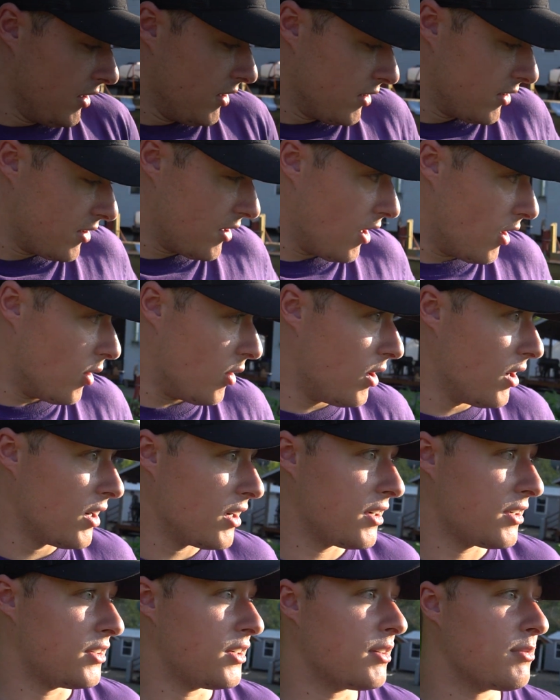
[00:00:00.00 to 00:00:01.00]
So
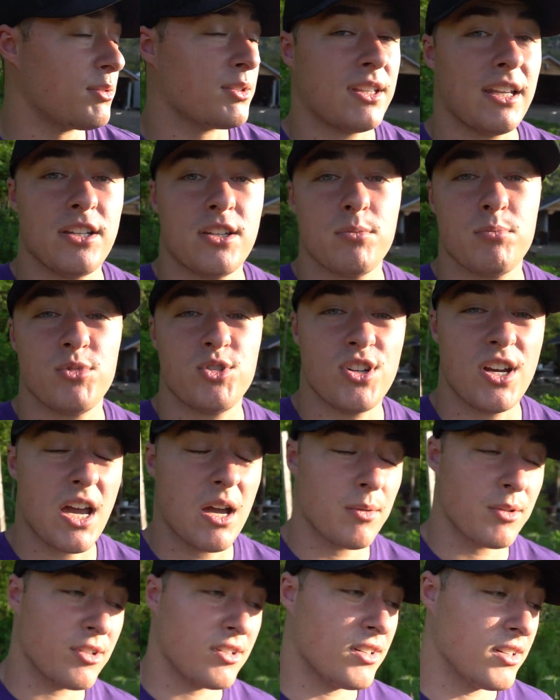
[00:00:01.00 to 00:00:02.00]
enough with that jibber
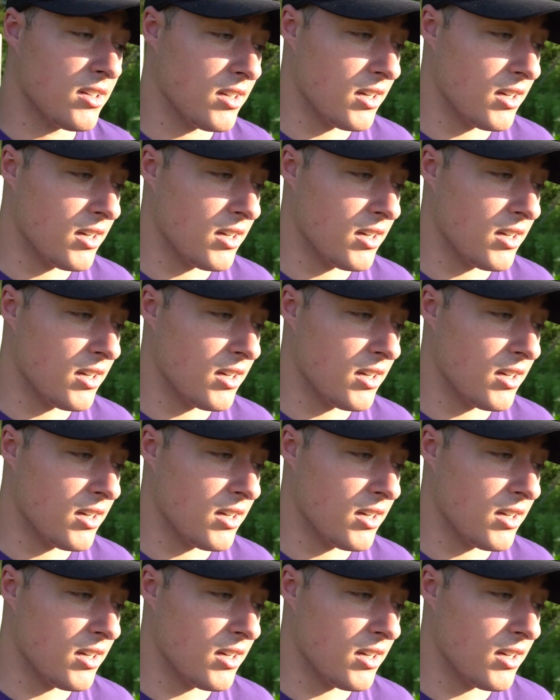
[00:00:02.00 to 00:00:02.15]
jabber.